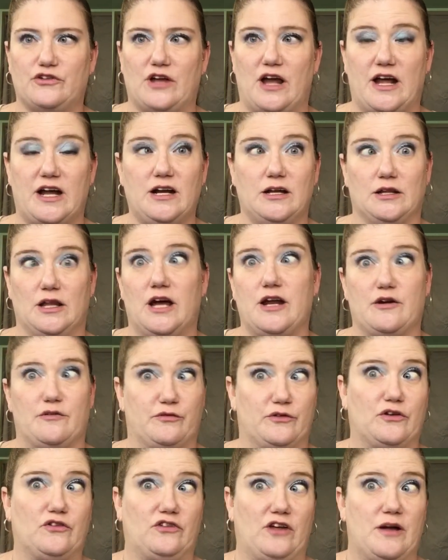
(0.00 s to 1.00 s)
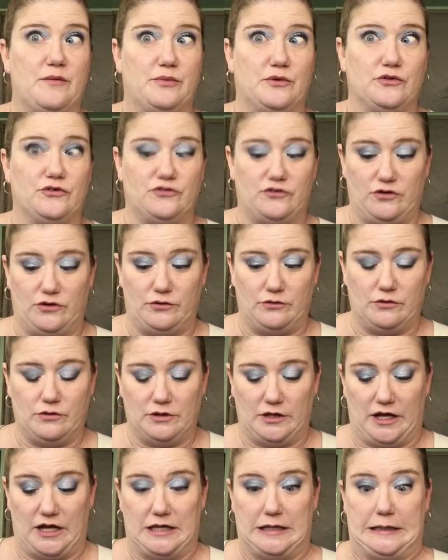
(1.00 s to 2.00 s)
I got a lot of free samples, dude.
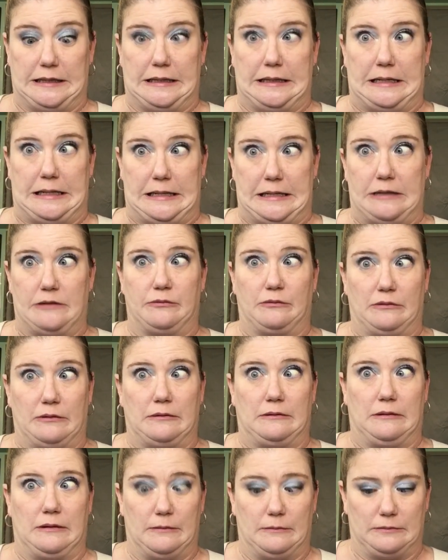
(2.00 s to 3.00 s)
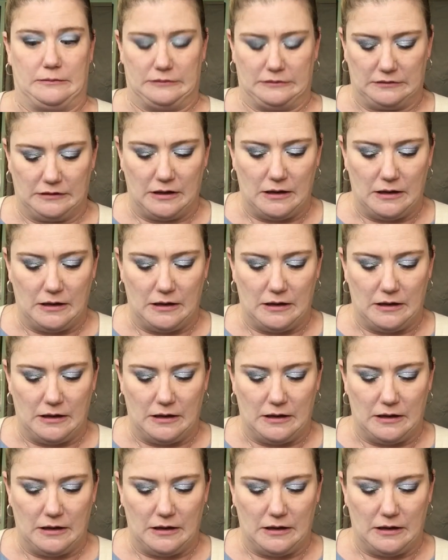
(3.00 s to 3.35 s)
Like a lot of free samples.